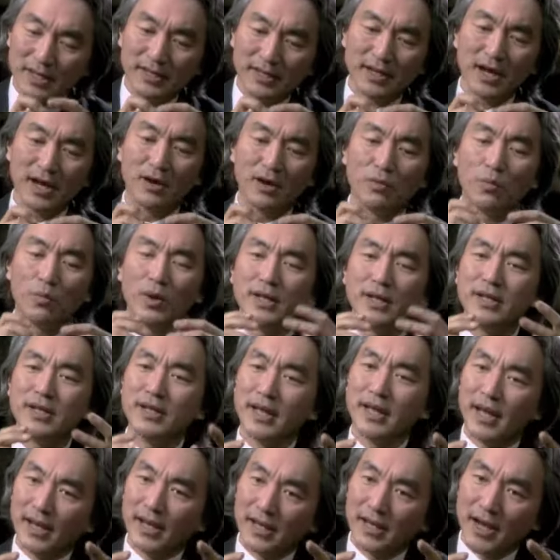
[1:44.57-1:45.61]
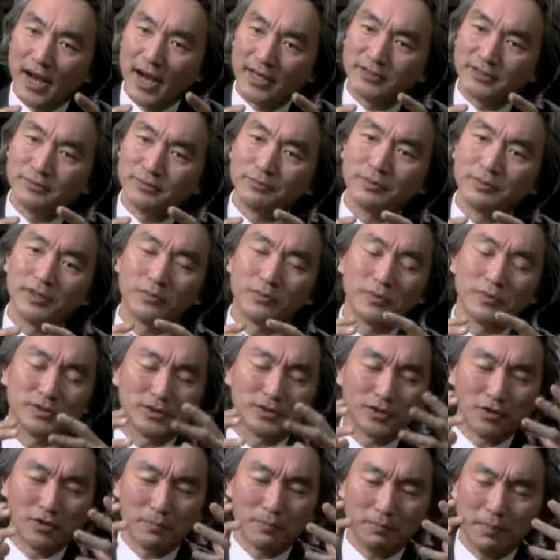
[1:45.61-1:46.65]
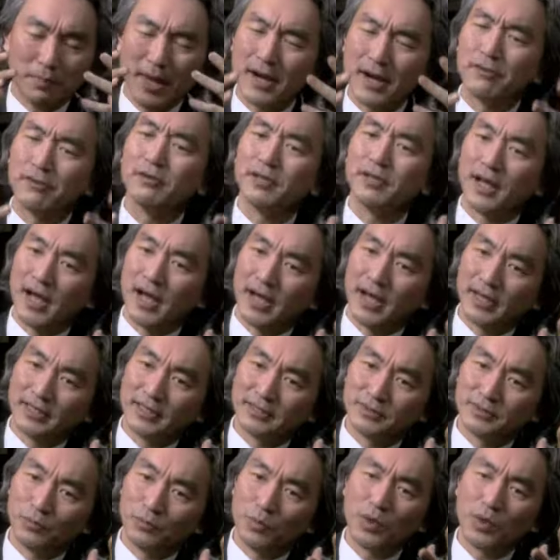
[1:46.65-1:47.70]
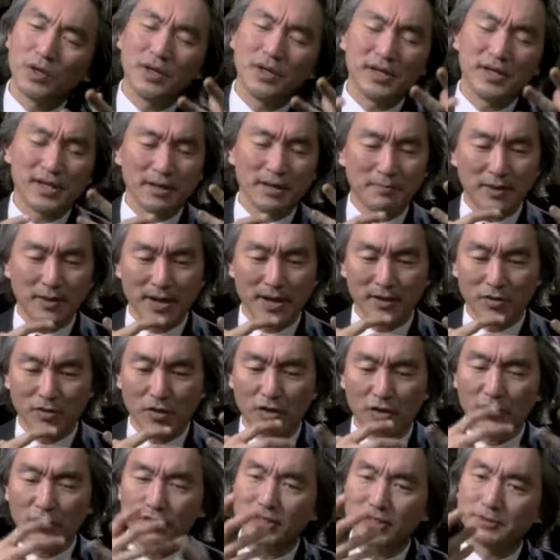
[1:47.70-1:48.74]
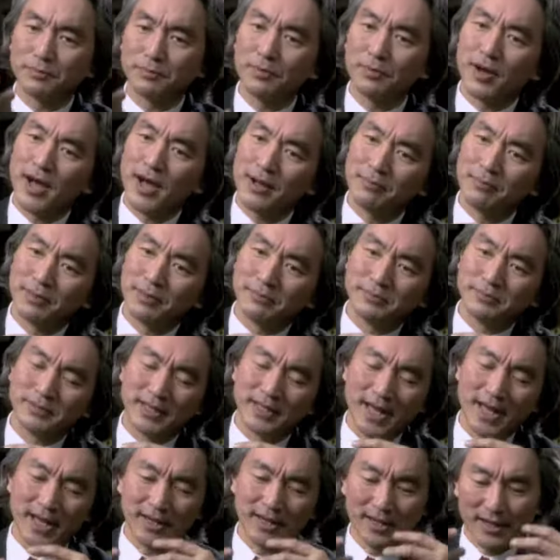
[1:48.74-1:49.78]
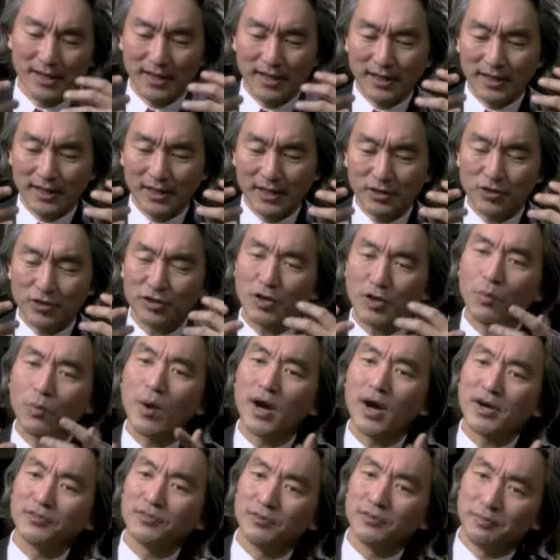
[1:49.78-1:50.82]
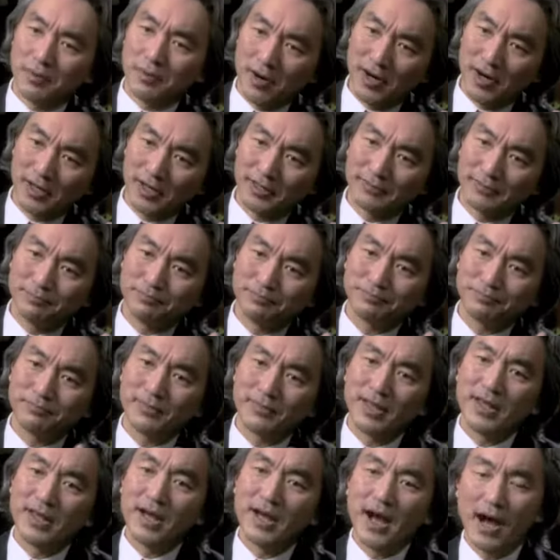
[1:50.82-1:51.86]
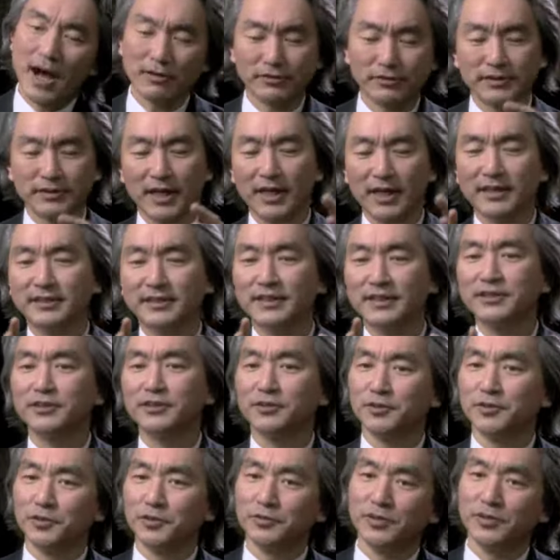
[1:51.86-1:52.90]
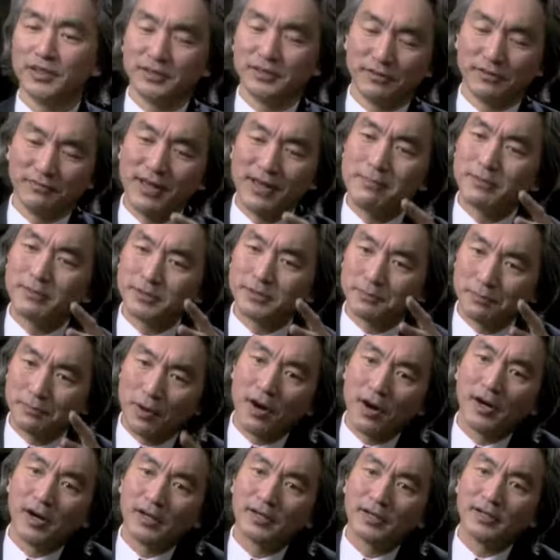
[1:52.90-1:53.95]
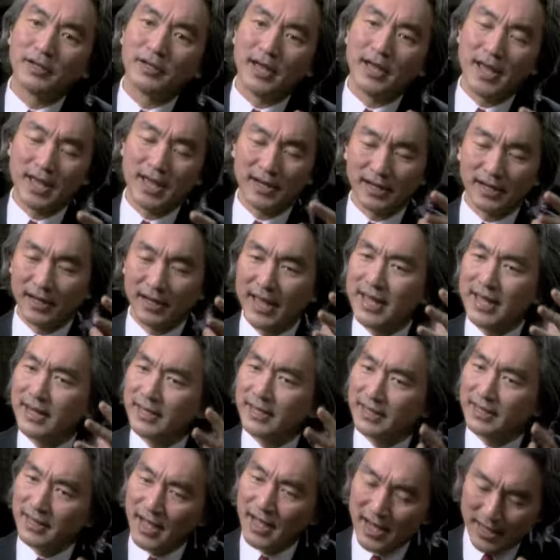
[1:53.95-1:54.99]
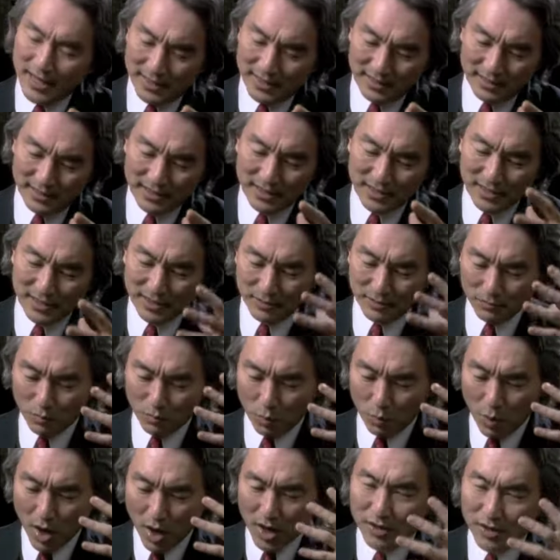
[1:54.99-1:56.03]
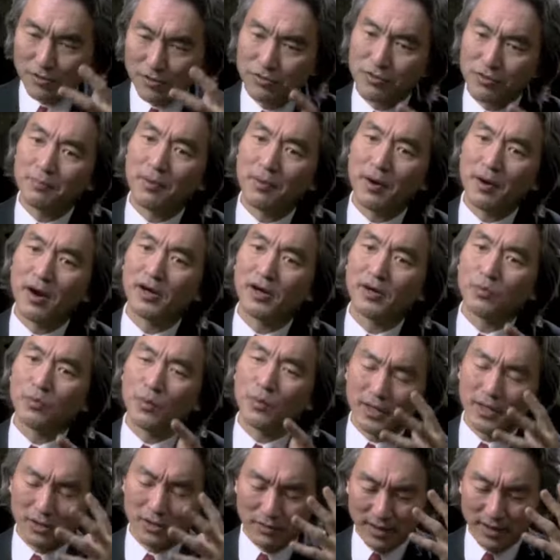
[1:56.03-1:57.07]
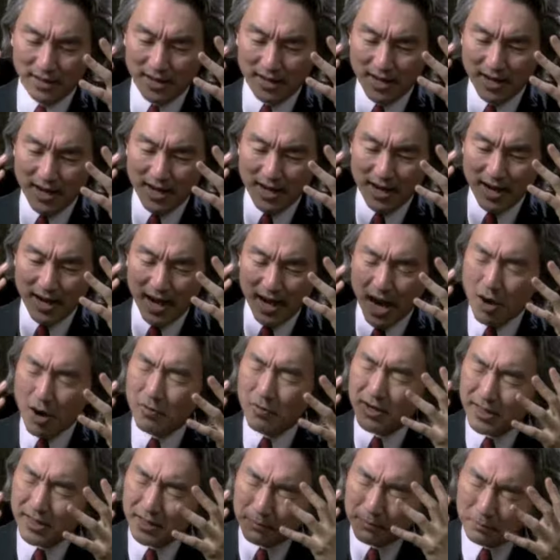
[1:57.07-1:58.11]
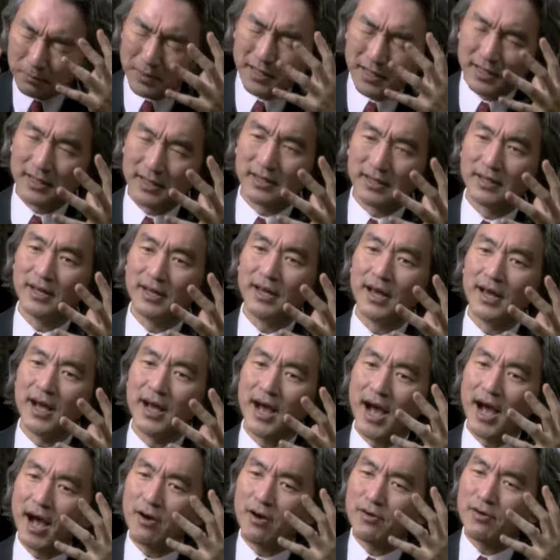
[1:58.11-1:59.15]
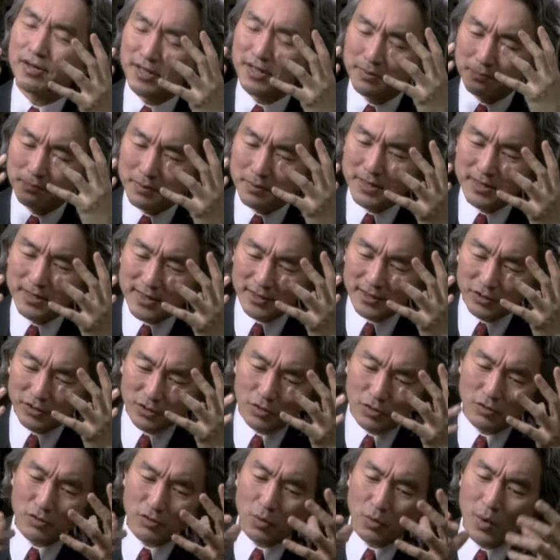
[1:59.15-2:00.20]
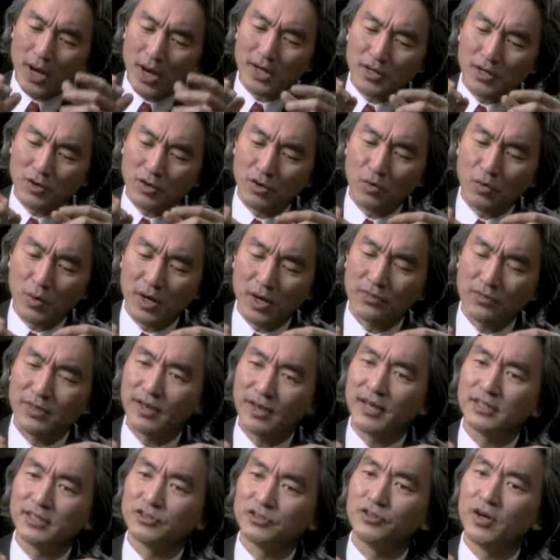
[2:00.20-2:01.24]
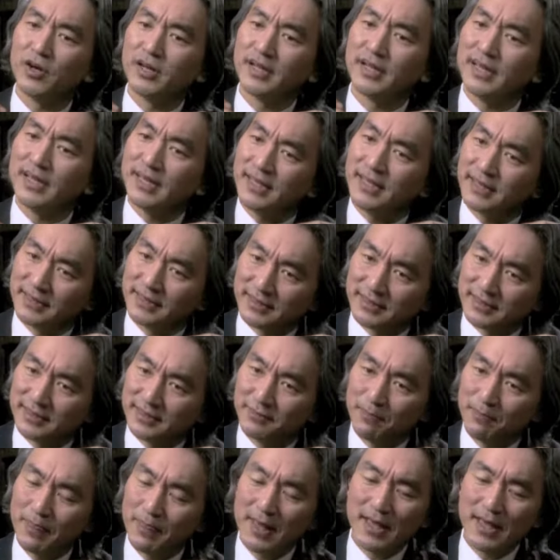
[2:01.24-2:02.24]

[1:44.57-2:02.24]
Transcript: Now, one day, Heisenberg was so paralyzed, worrying about all these problems, that he took a walk in the park. Outside his institute, there's a famous park, and late at night, he walked through the park wondering, how can it be? How can it be that you don't quite know where the electron is?